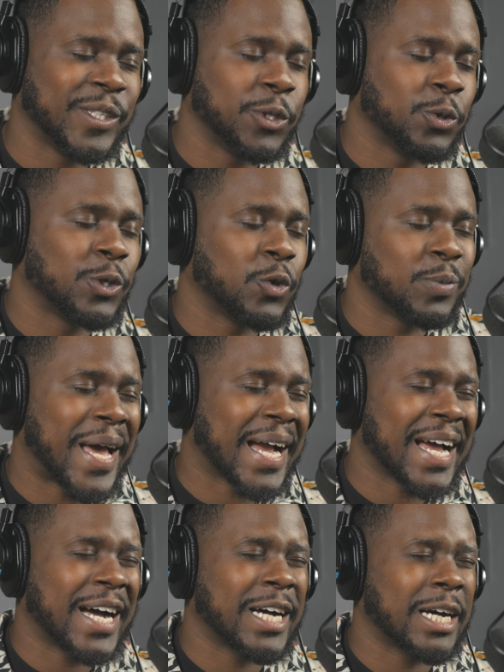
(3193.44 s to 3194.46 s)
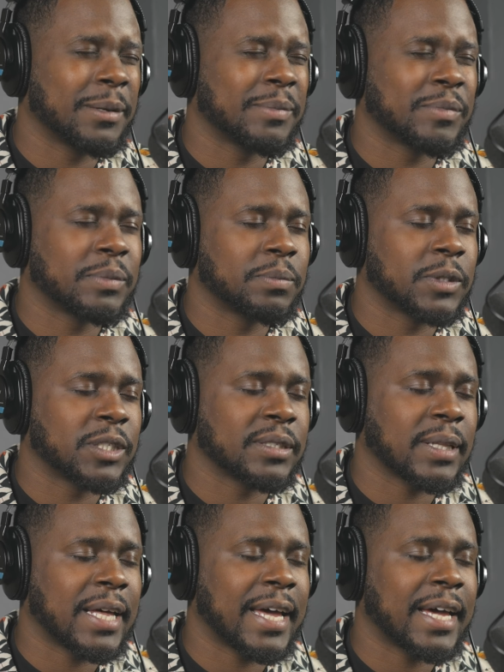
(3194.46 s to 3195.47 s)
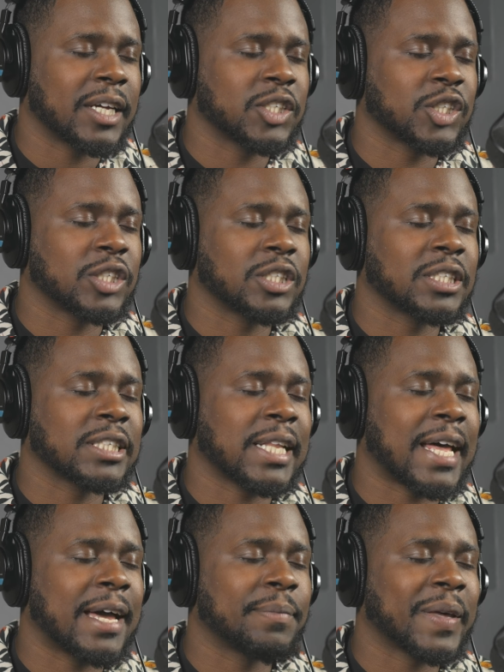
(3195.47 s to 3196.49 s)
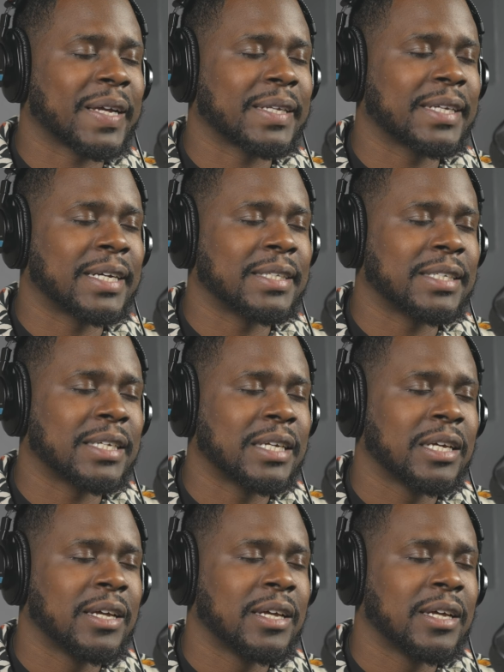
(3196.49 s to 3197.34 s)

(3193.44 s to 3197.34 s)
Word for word: YouTube.com slash Sly McNutt.